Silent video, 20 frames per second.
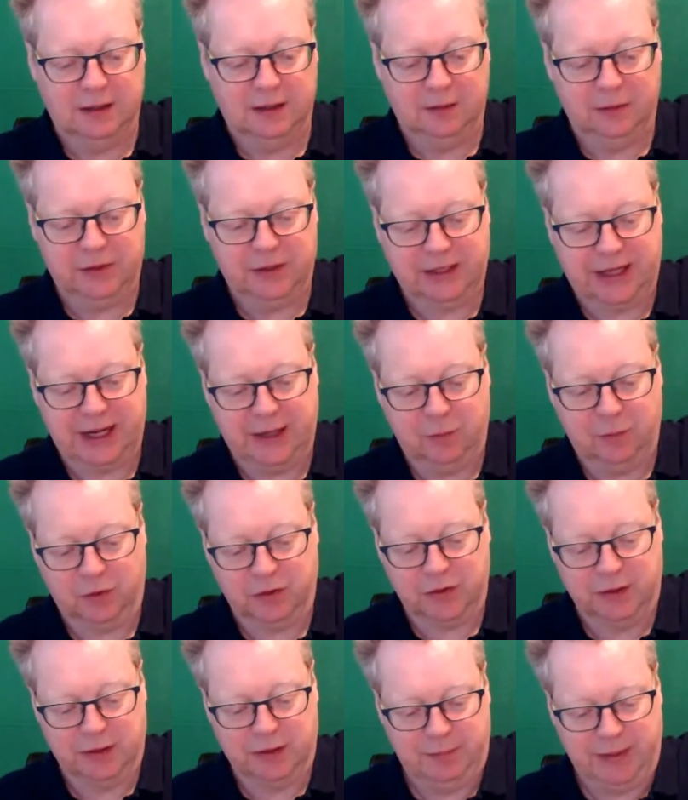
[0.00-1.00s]
uh, which
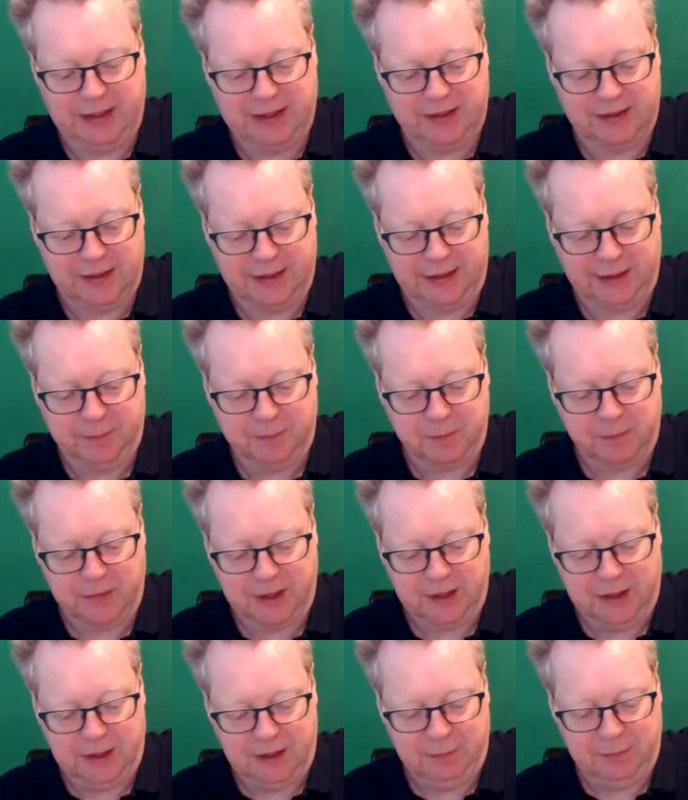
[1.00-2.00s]
again wasn't the best thing,
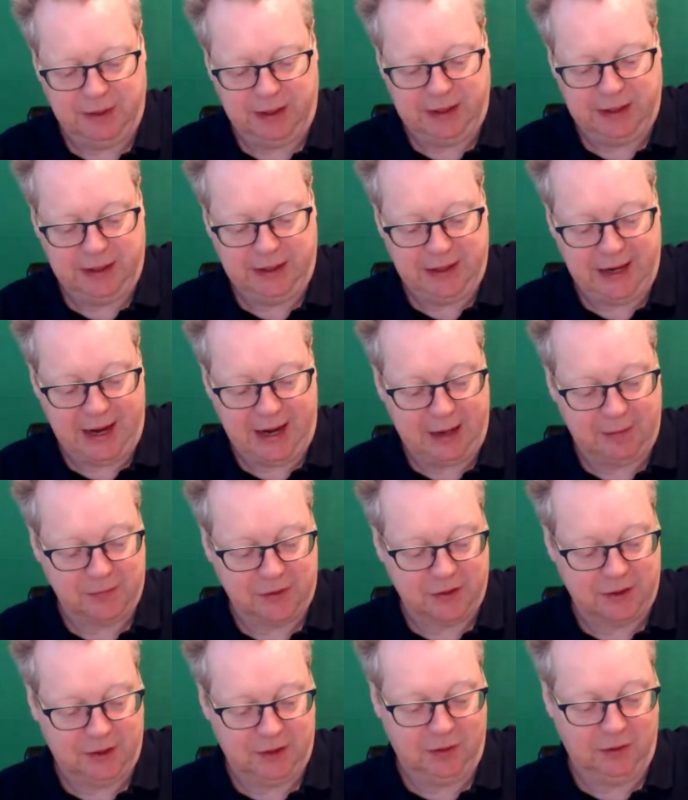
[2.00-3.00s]
but it
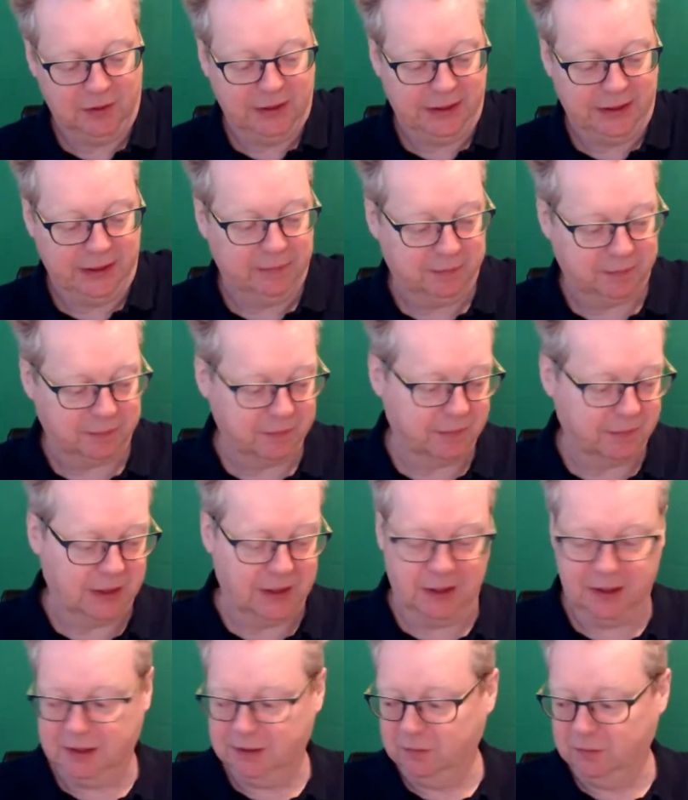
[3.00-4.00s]
absolutely
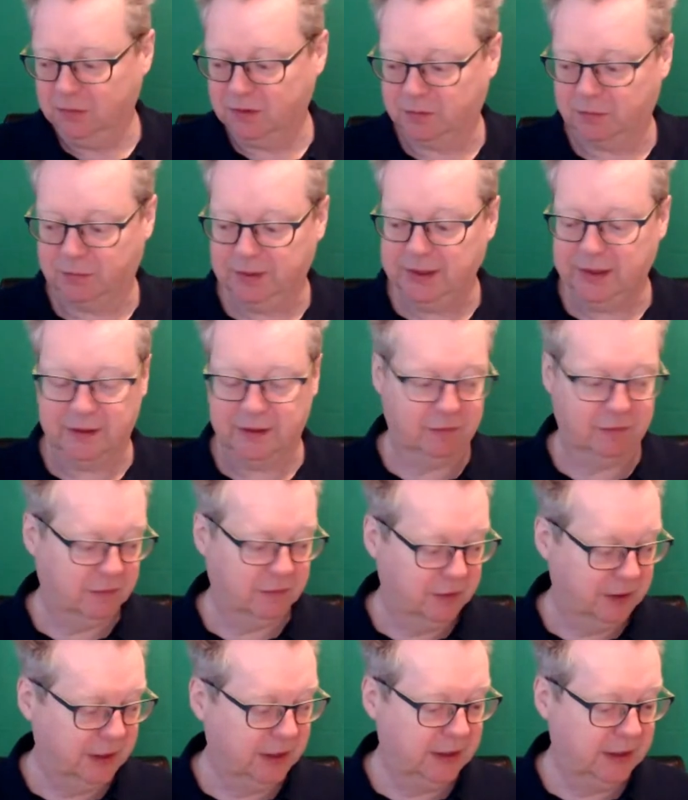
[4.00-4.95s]
uh, was brilliant.